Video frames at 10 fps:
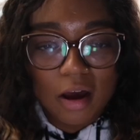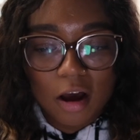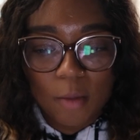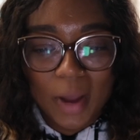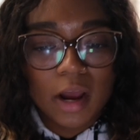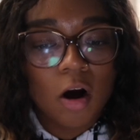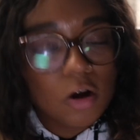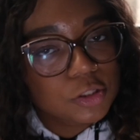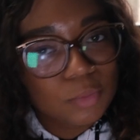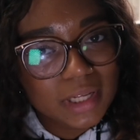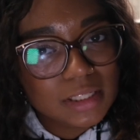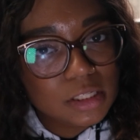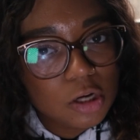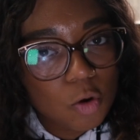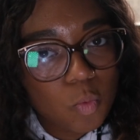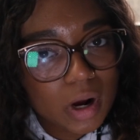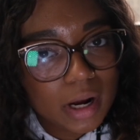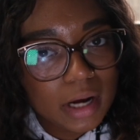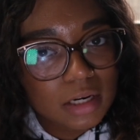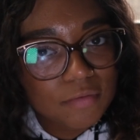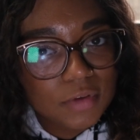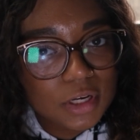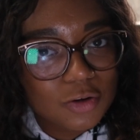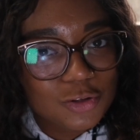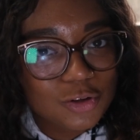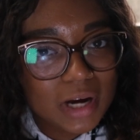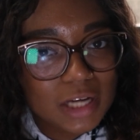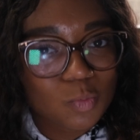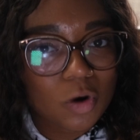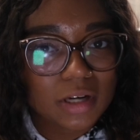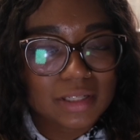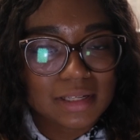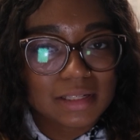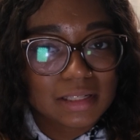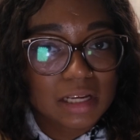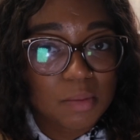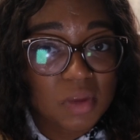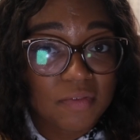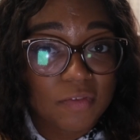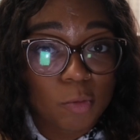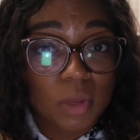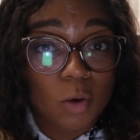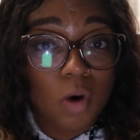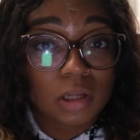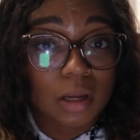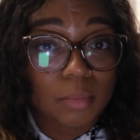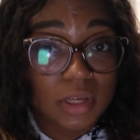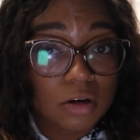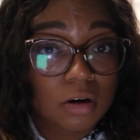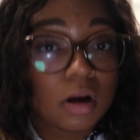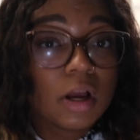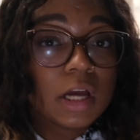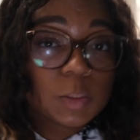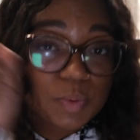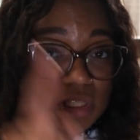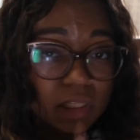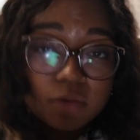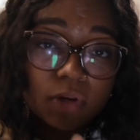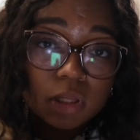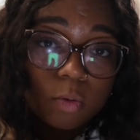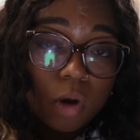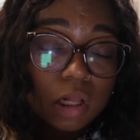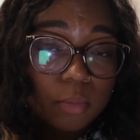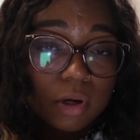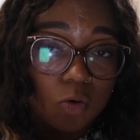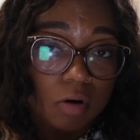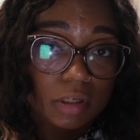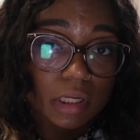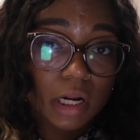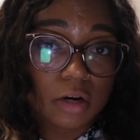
I also would like to know what kind of videos you guys want to see me filming while I'm here, specifically while I'm in quarantine.